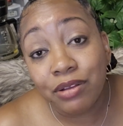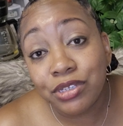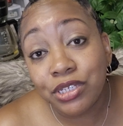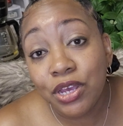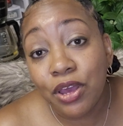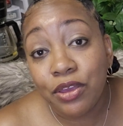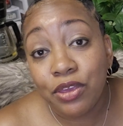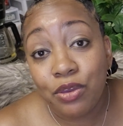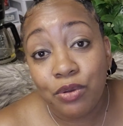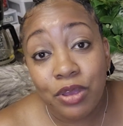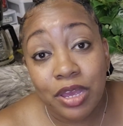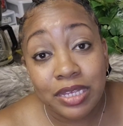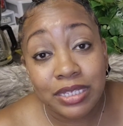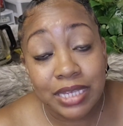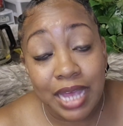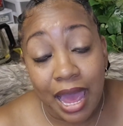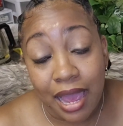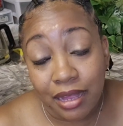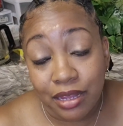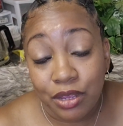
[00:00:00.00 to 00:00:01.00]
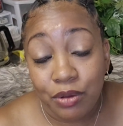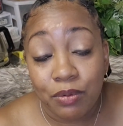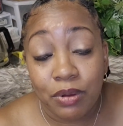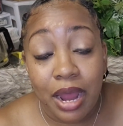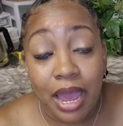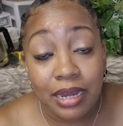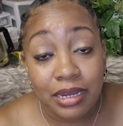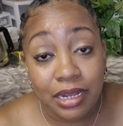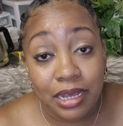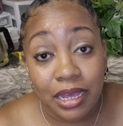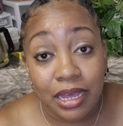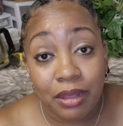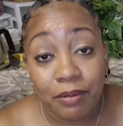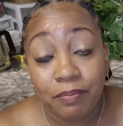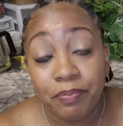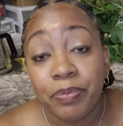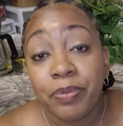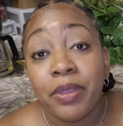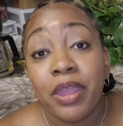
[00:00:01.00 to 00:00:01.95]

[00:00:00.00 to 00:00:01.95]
I'll tell you exactly what I did.